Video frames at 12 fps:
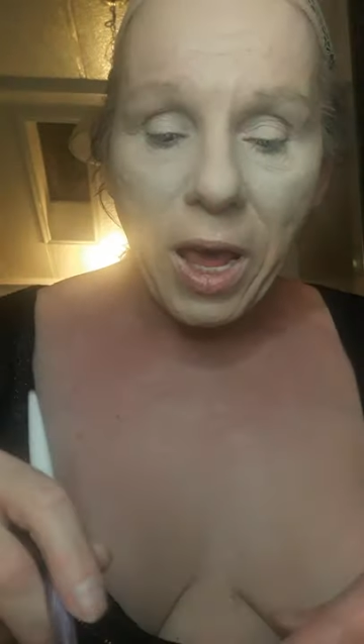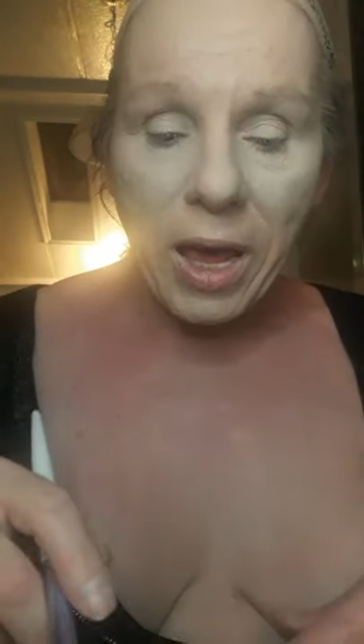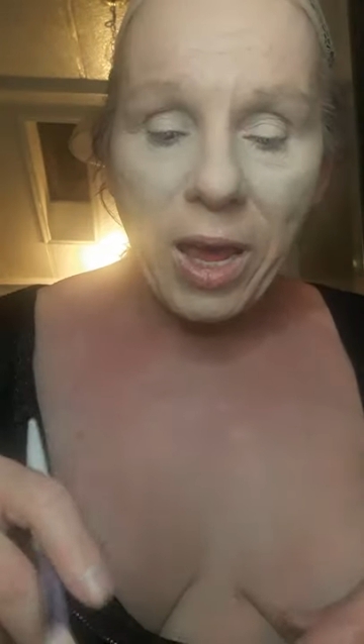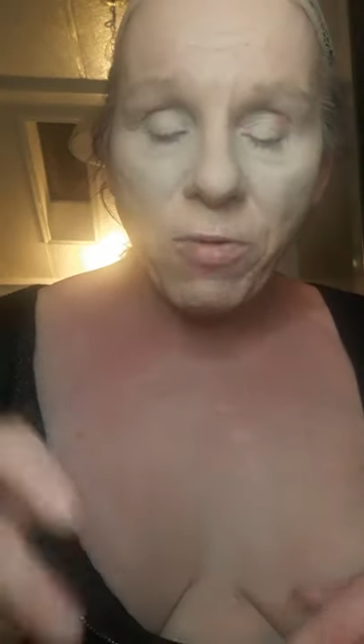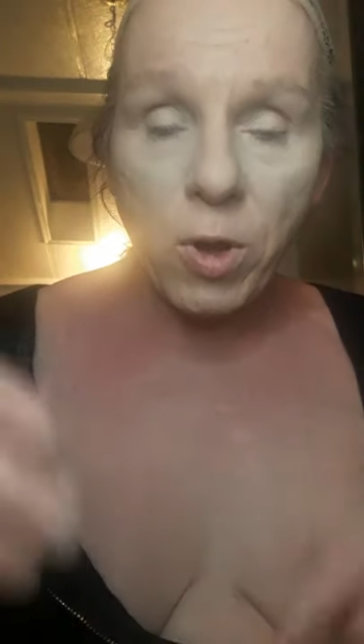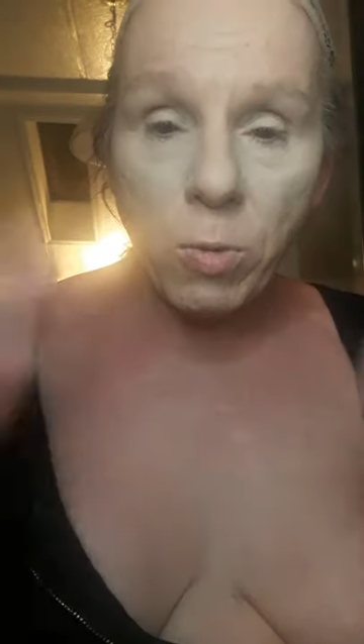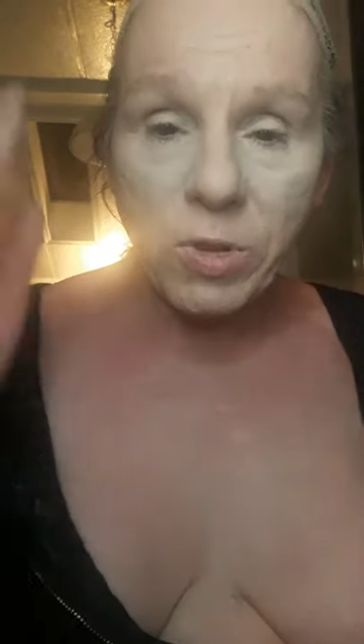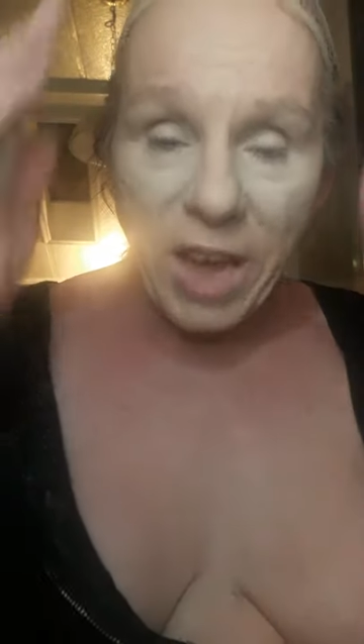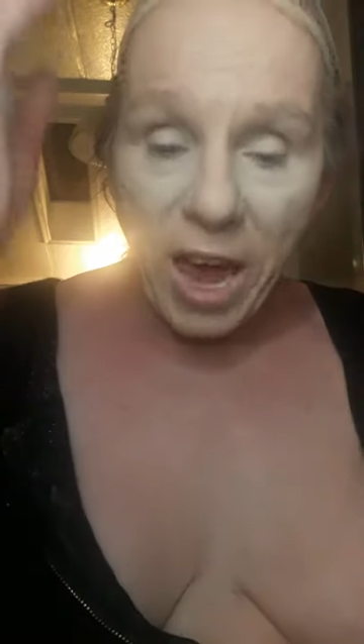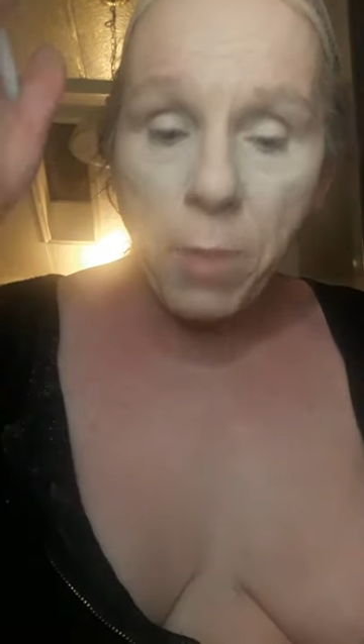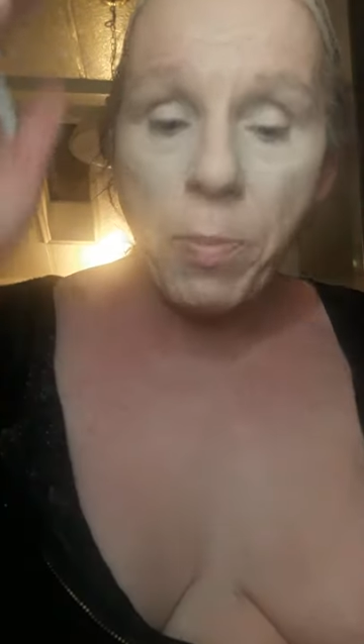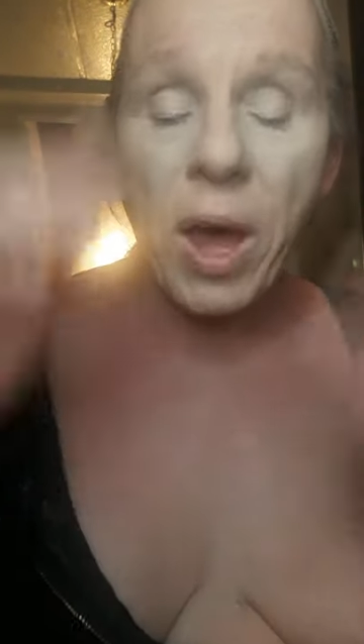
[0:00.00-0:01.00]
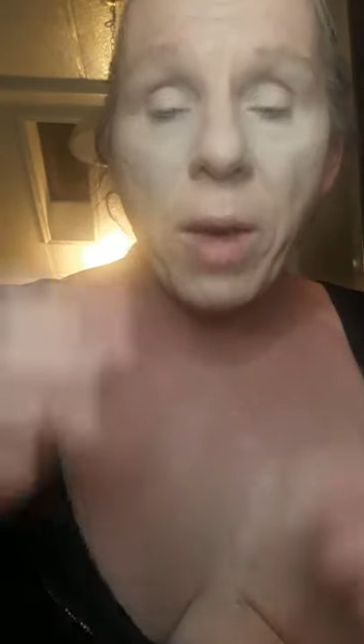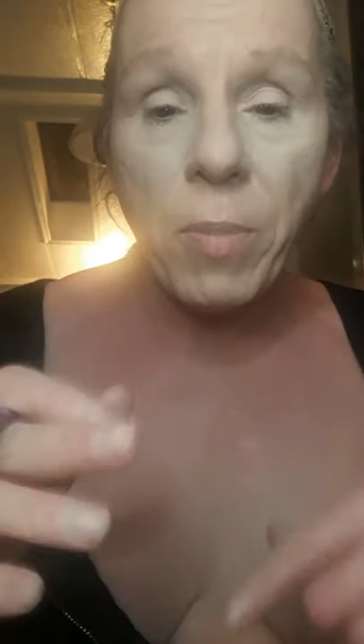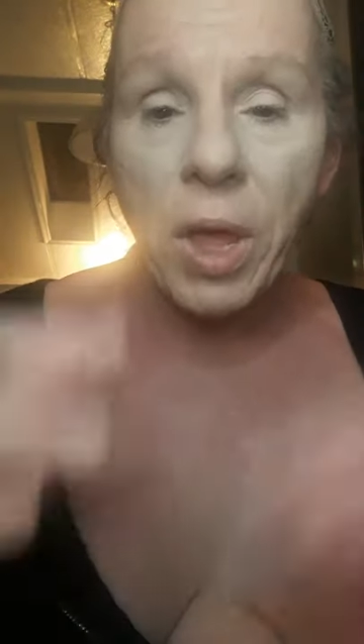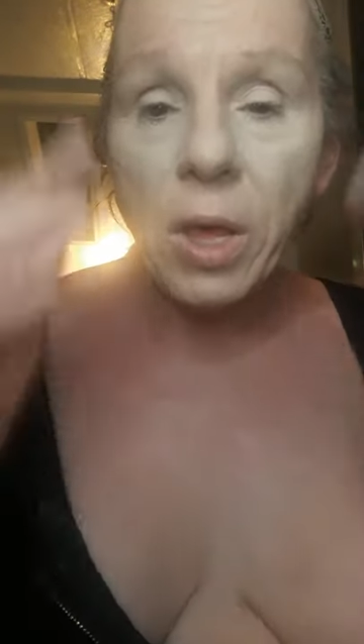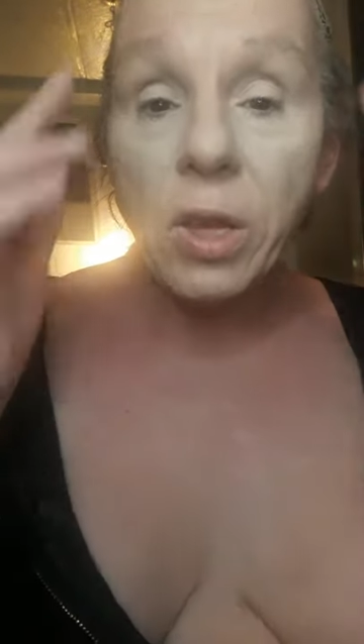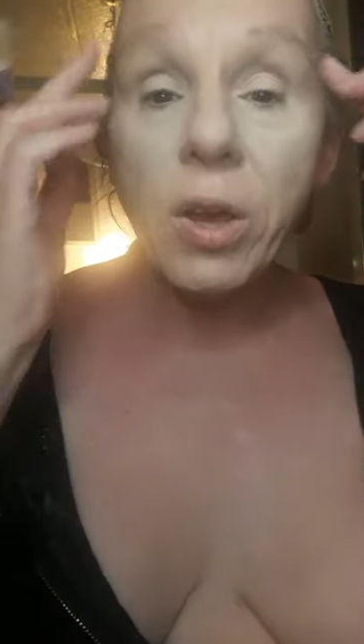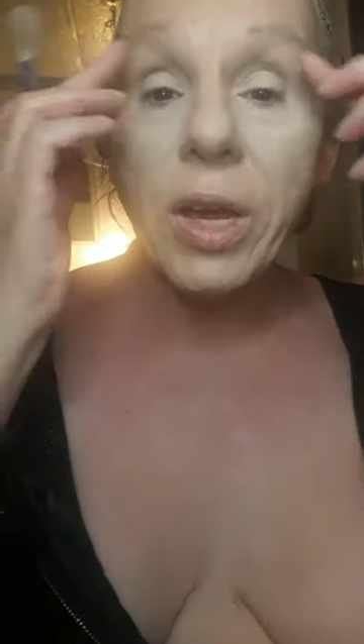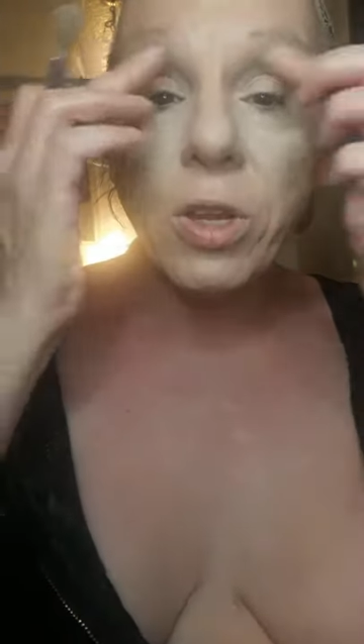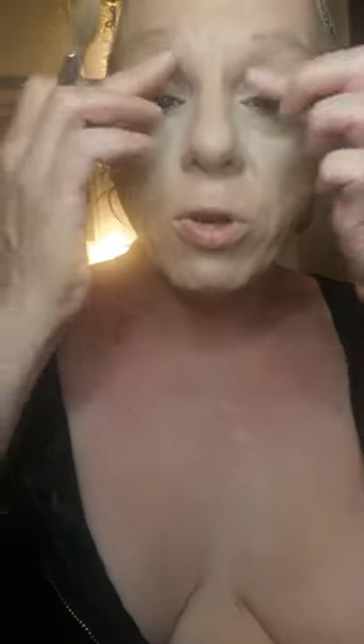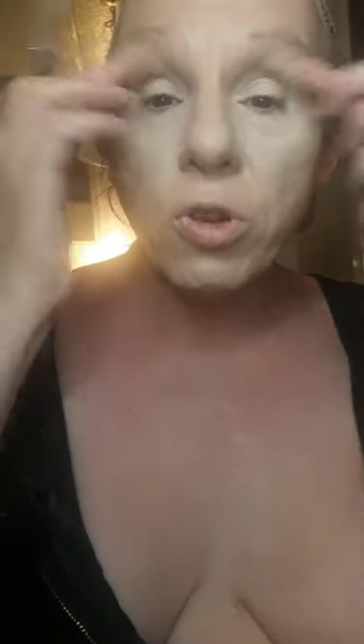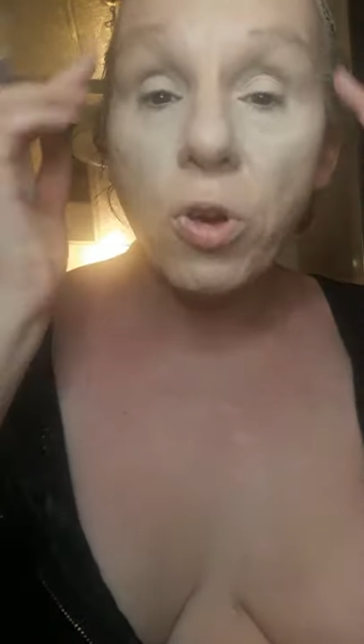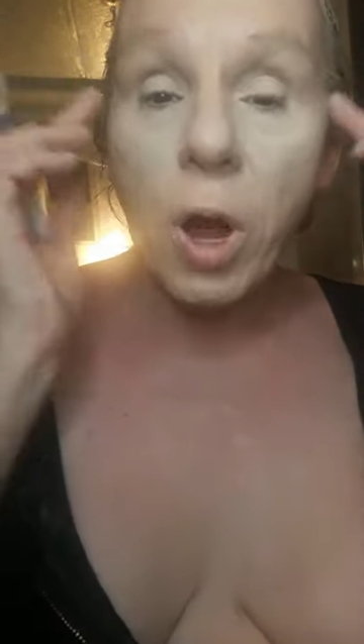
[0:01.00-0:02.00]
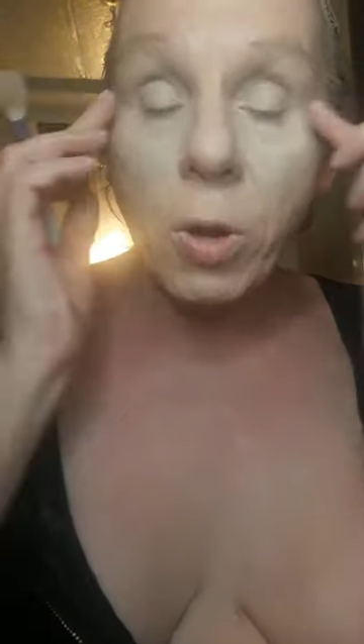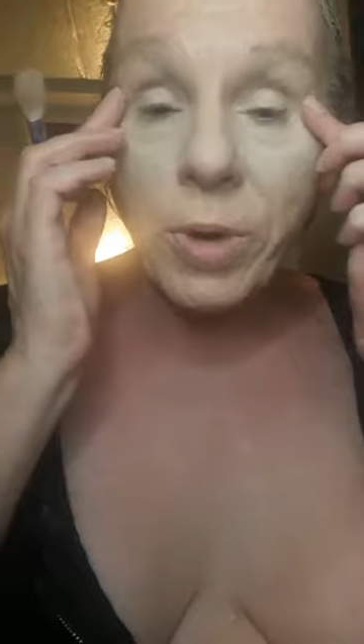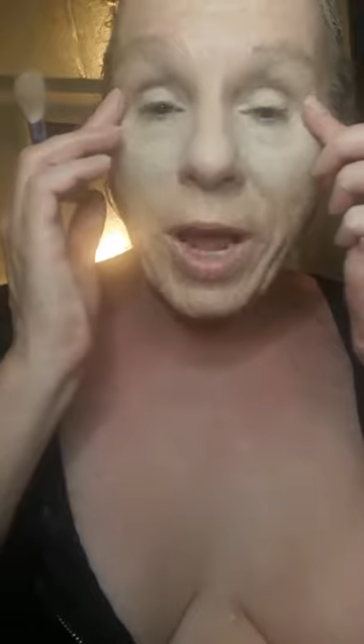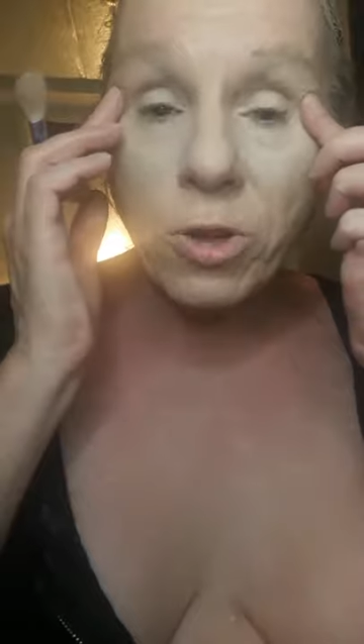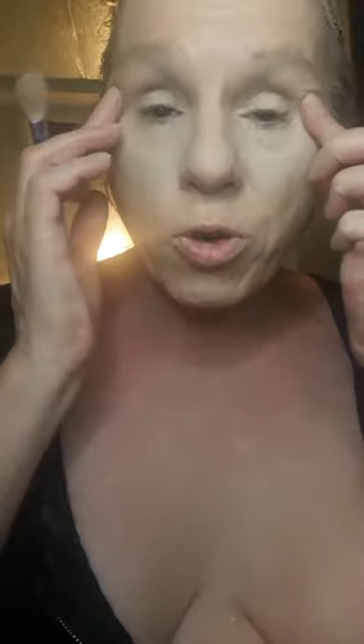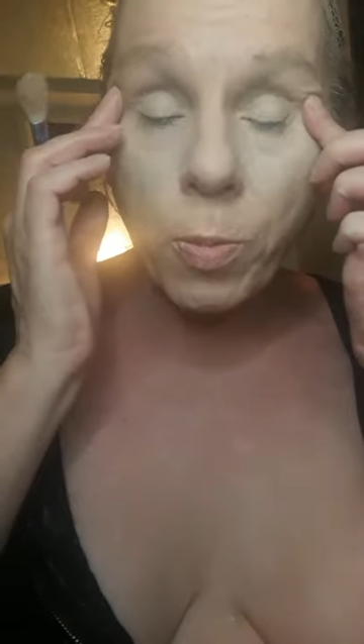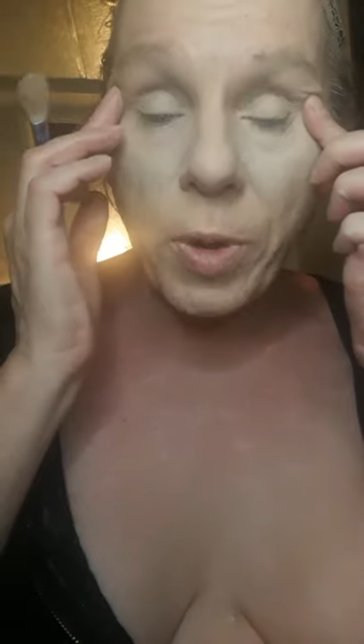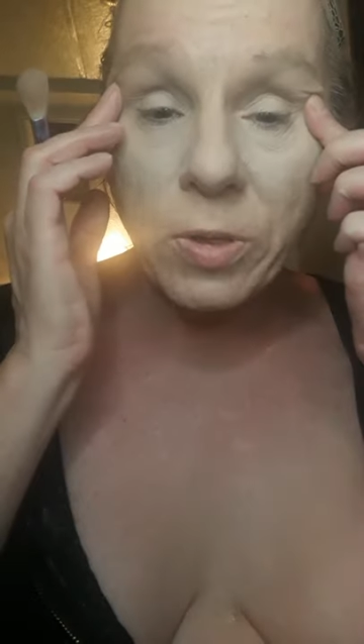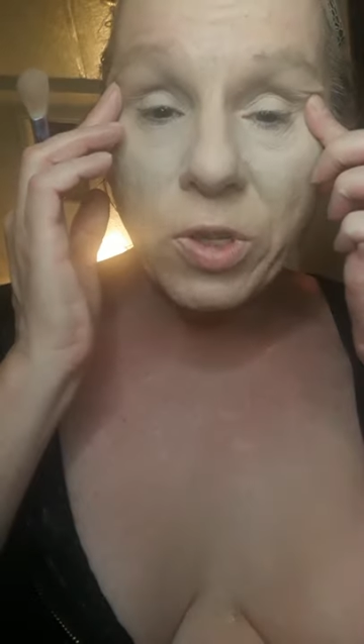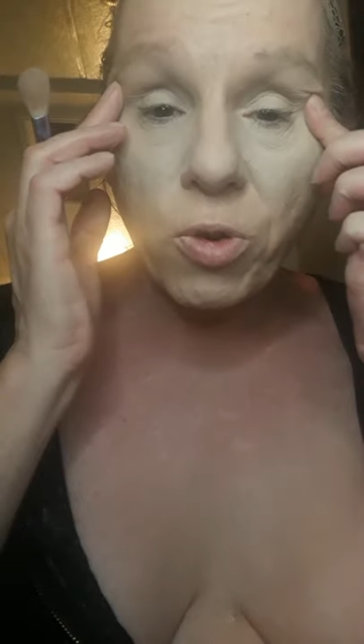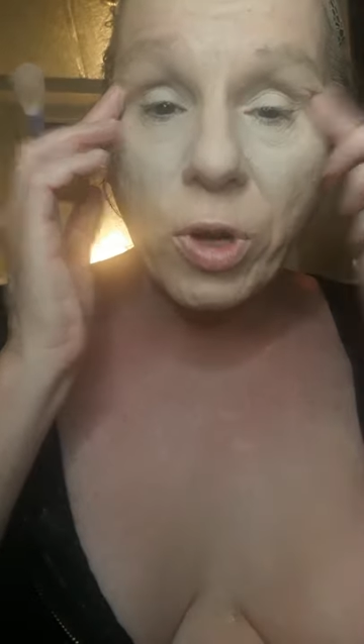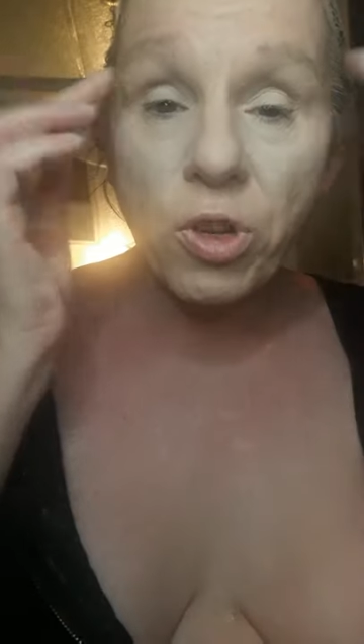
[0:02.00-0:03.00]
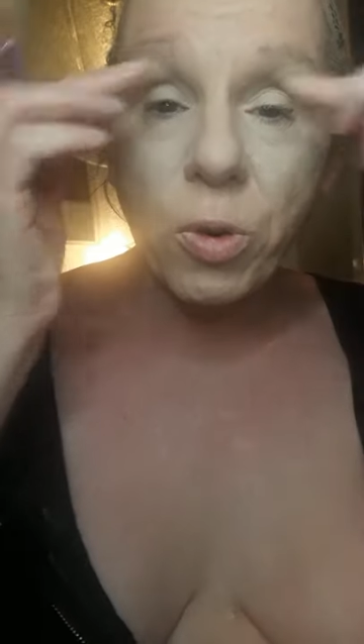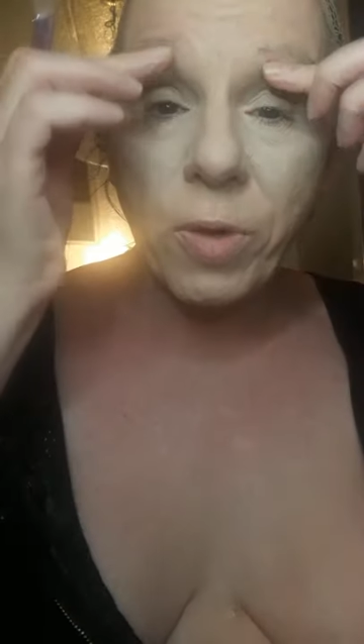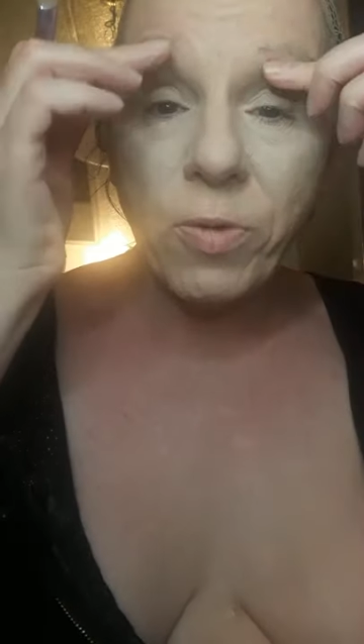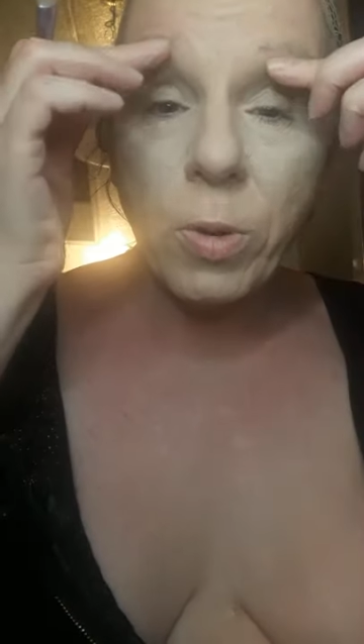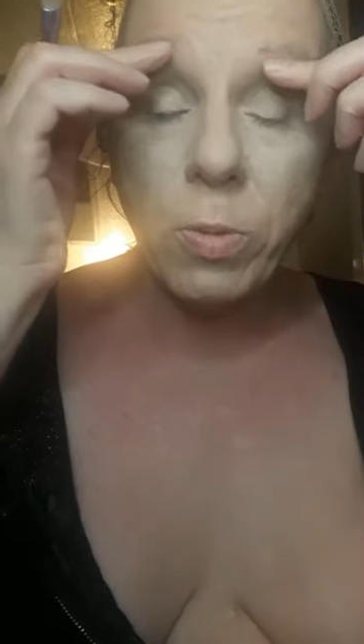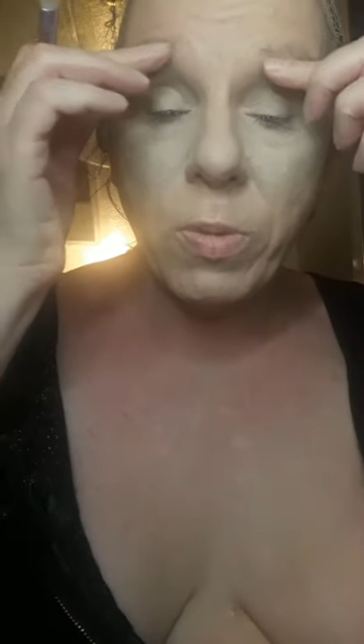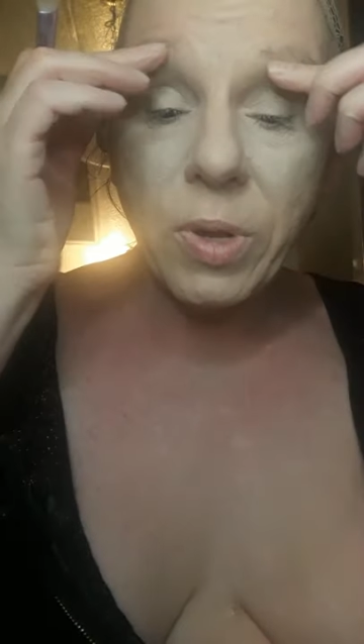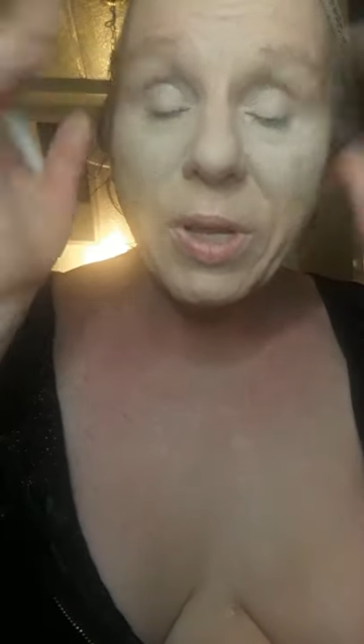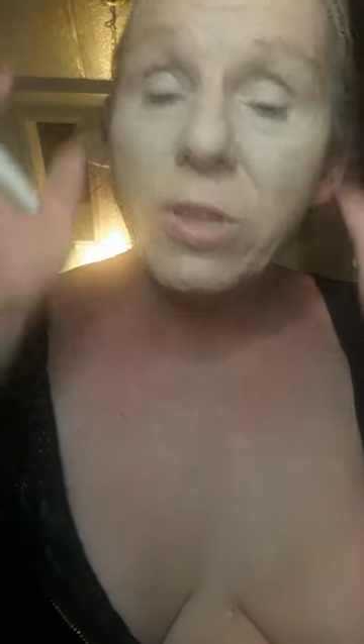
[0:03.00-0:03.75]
If you tape up, you can use your own natural bone structure if you